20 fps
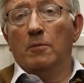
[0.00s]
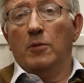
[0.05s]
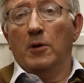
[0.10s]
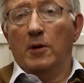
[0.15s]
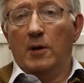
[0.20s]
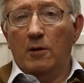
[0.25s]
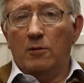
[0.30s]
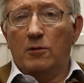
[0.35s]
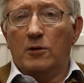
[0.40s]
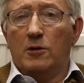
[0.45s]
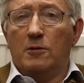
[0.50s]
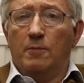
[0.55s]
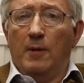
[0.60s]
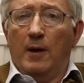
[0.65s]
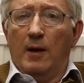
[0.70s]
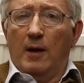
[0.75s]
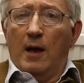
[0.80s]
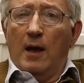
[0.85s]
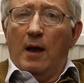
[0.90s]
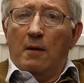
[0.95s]
produced
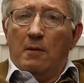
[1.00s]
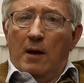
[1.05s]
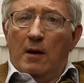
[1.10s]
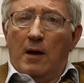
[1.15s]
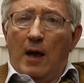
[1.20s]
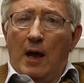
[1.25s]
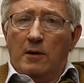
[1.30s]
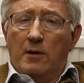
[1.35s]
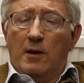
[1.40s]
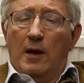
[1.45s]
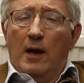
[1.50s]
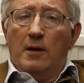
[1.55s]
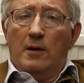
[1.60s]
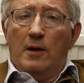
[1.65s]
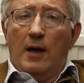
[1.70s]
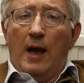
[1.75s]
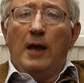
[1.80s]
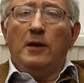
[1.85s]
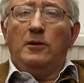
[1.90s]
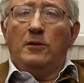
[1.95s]
by
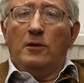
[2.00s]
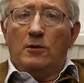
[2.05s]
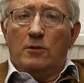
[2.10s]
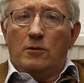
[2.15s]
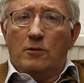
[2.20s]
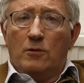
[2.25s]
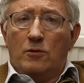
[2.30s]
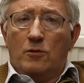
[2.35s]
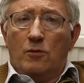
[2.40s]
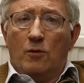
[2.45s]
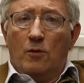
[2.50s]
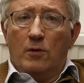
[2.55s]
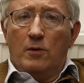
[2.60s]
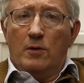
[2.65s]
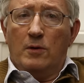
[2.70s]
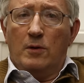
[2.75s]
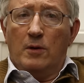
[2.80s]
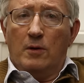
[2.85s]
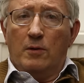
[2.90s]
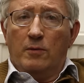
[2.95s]
under
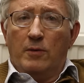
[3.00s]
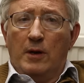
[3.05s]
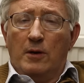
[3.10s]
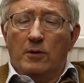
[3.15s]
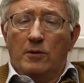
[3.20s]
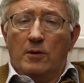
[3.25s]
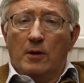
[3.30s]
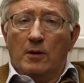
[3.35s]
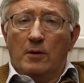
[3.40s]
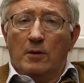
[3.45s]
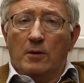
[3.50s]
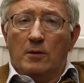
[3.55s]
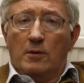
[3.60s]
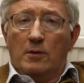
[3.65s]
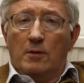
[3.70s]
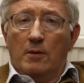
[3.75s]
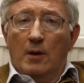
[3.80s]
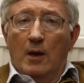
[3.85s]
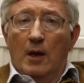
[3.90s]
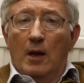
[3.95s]
ISIS-controlled regions